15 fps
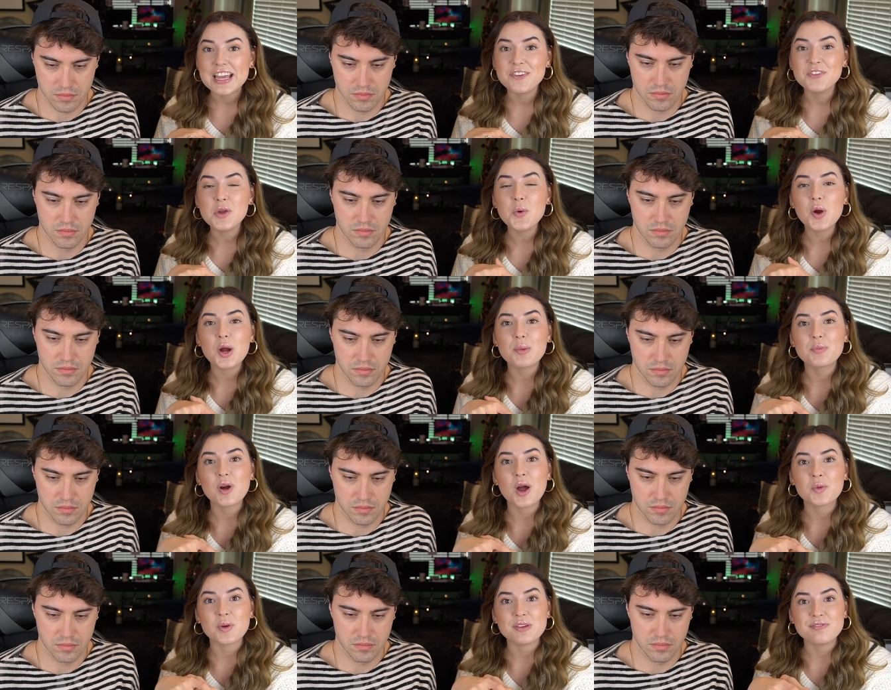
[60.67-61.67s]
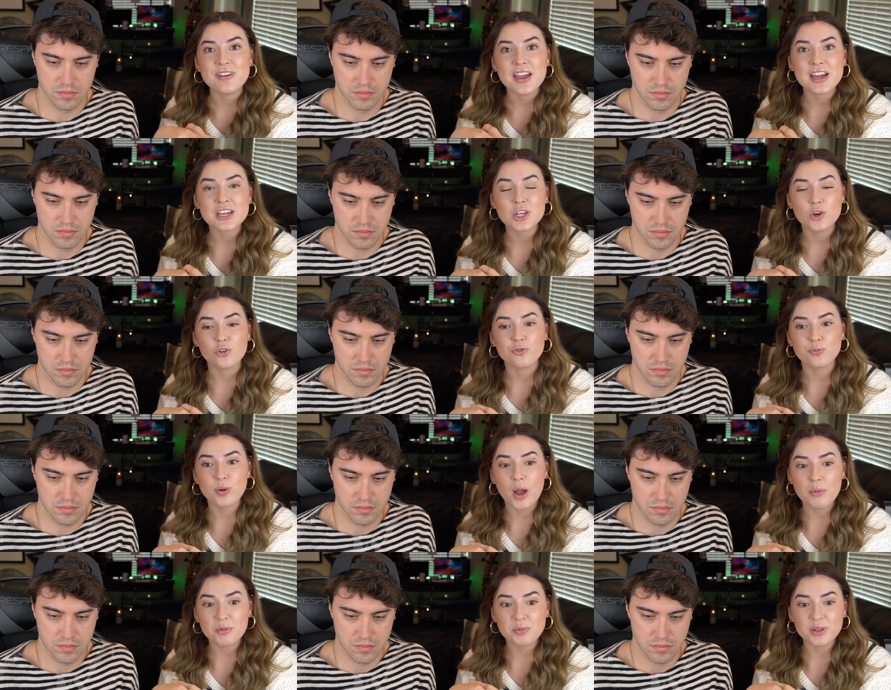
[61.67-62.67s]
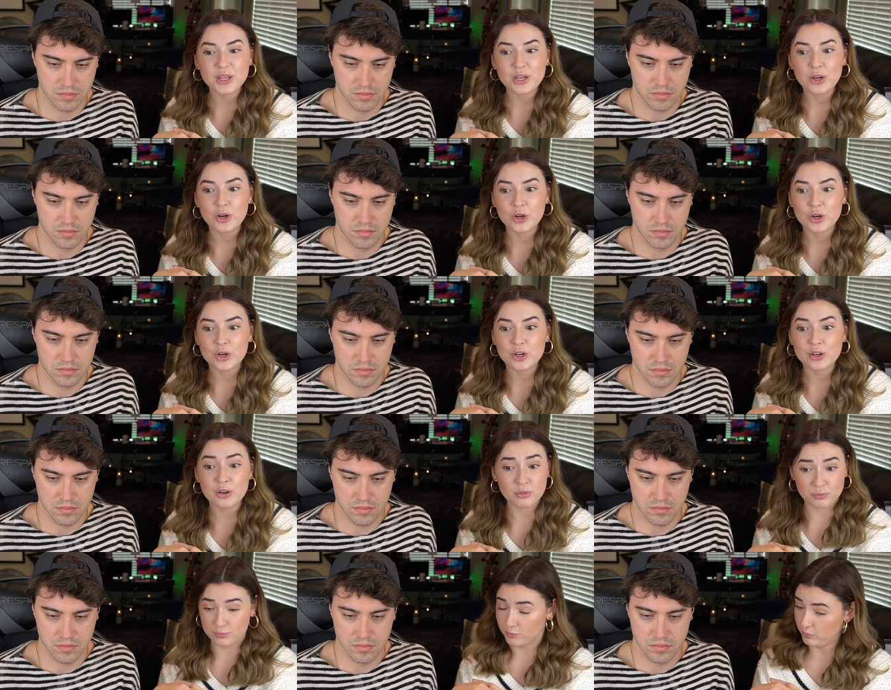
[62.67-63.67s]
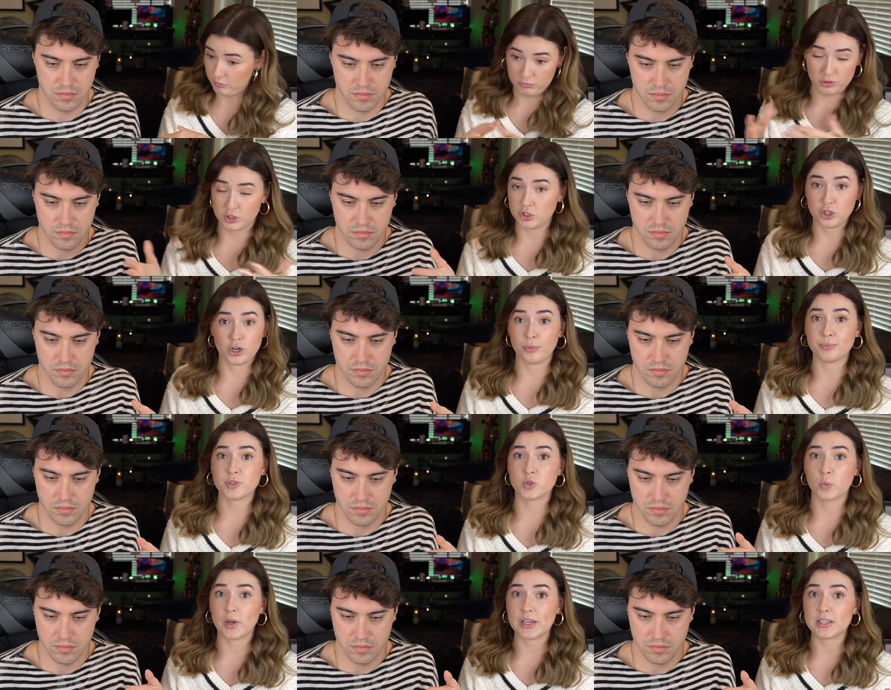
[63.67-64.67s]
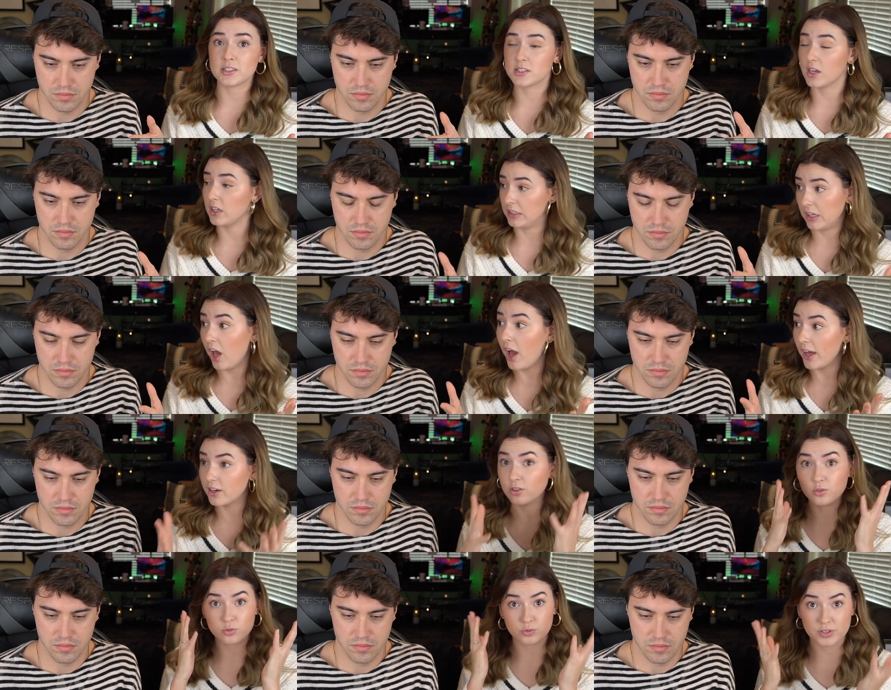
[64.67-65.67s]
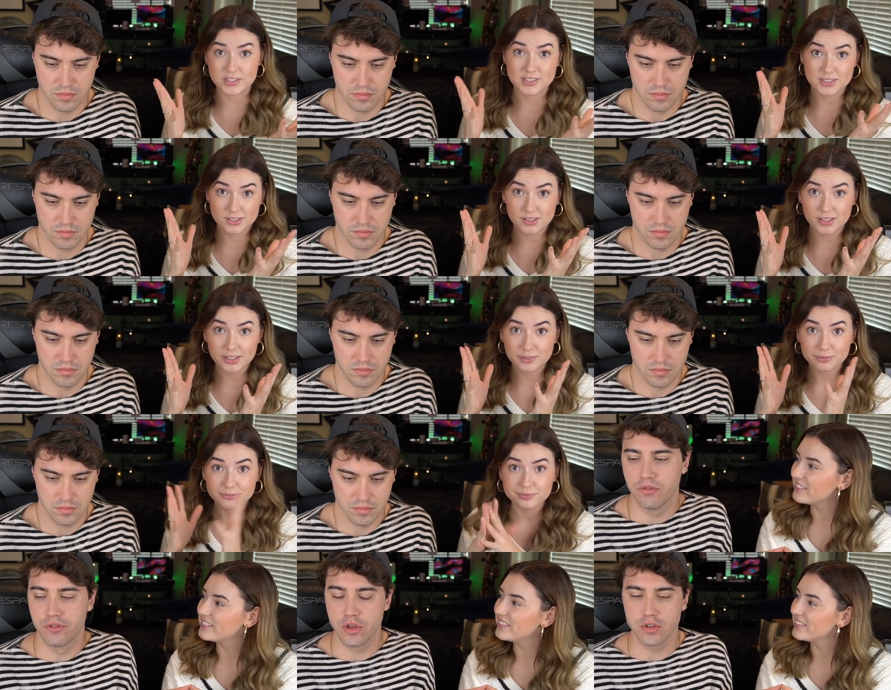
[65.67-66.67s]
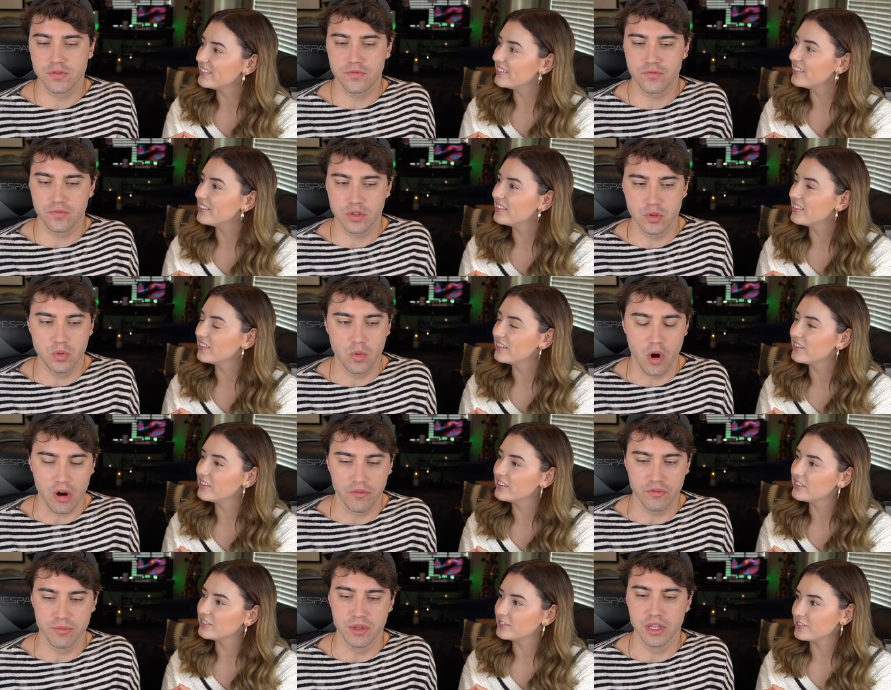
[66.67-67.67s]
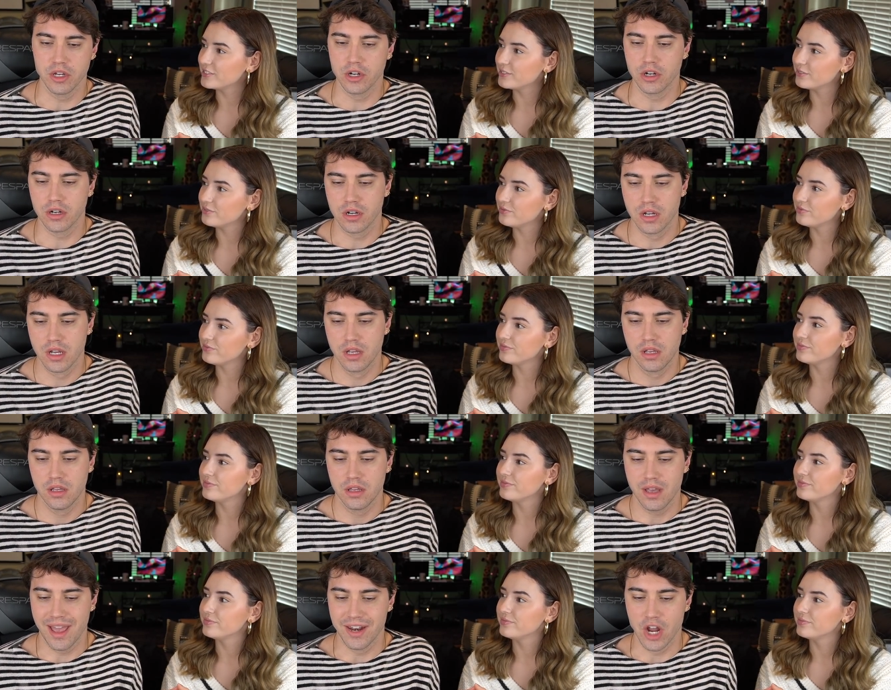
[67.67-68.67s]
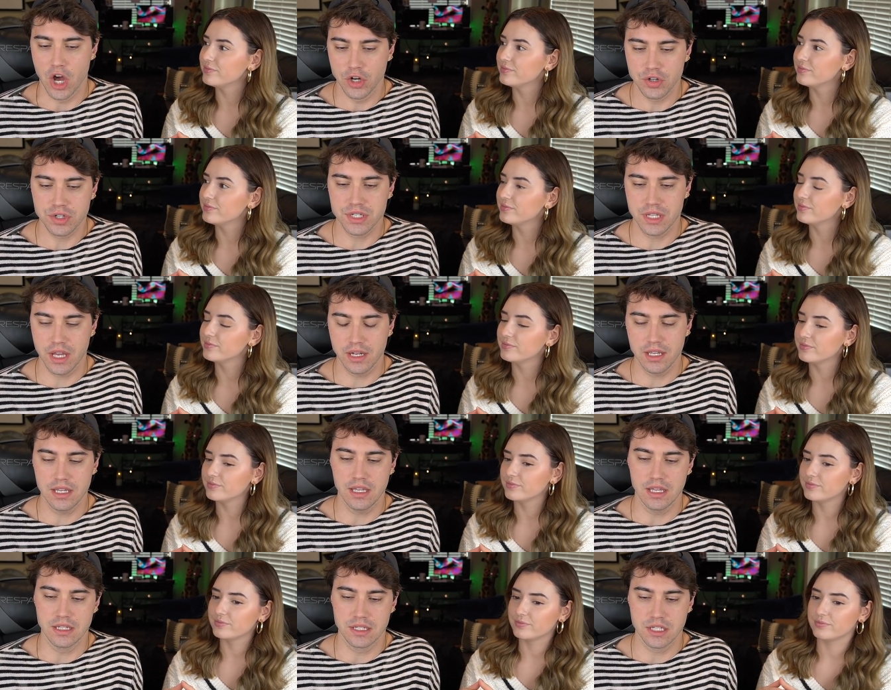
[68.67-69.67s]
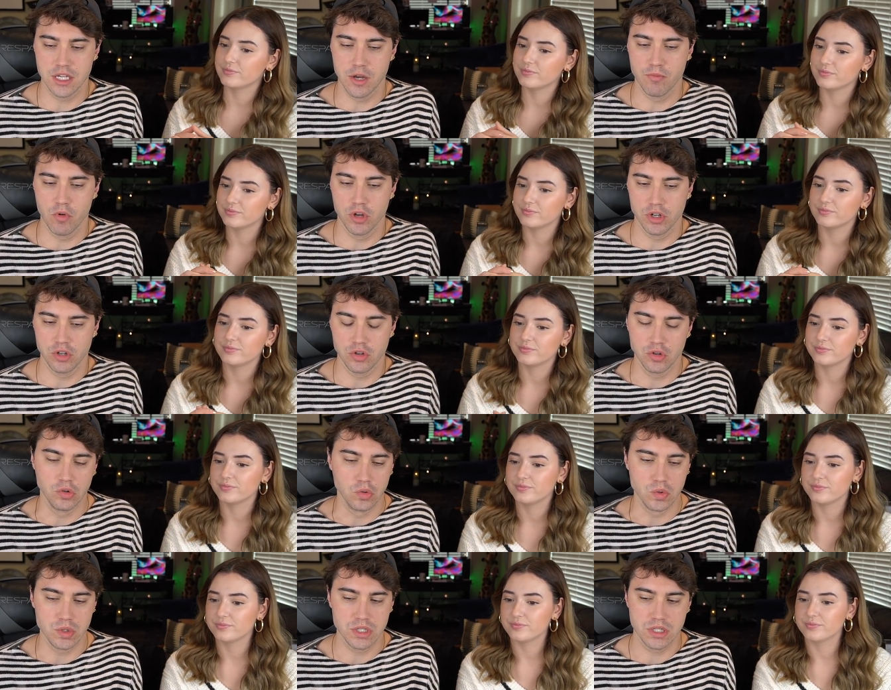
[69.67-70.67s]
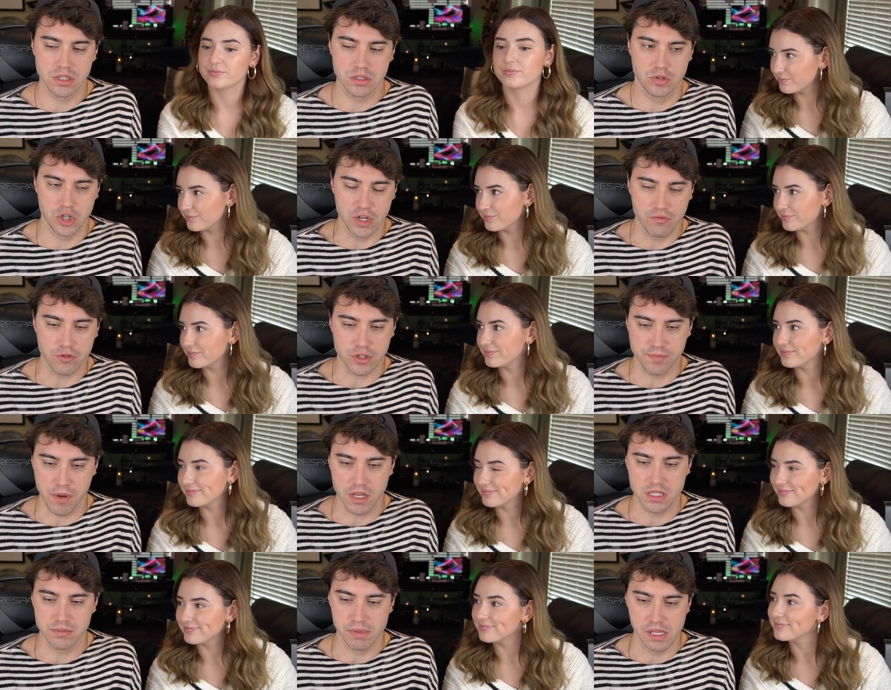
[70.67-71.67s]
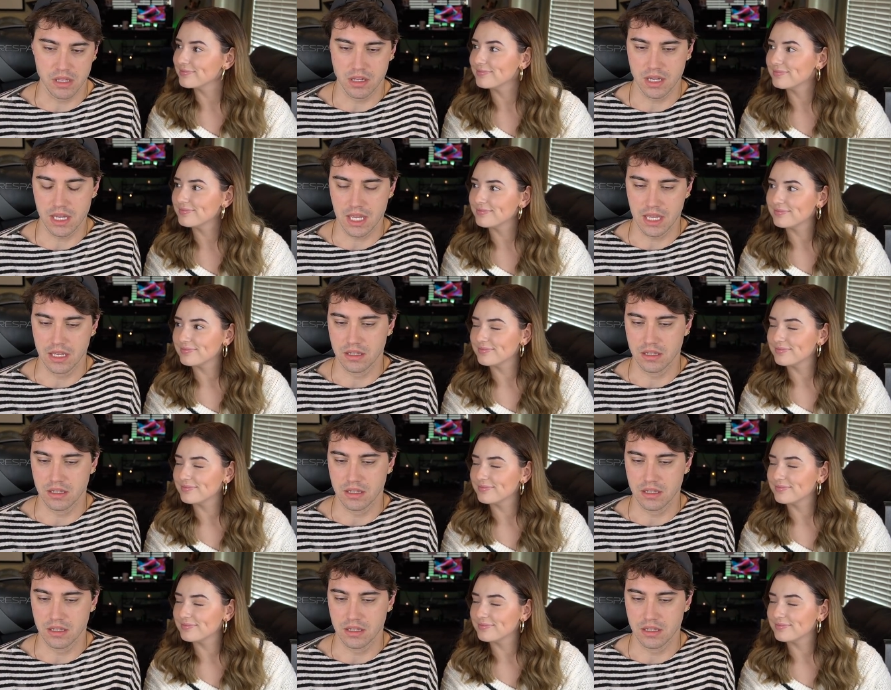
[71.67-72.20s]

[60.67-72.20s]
Speaker 1: If you are a Broadway fan, you have probably heard the term swings a lot recently.
Speaker 2: For those of you who aren't familiar, an understudy is someone whose chief responsibility